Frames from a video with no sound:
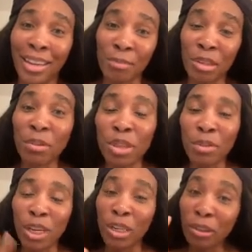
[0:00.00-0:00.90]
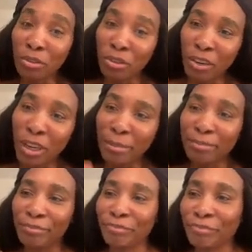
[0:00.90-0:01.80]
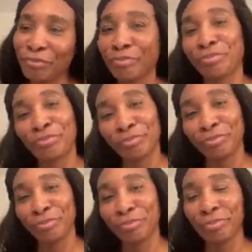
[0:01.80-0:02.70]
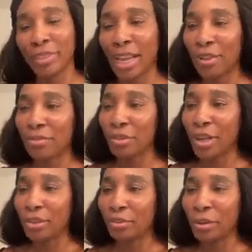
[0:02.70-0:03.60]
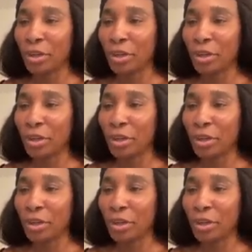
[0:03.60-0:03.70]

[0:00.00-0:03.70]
I'm supposed to be gluten-free. That flew out the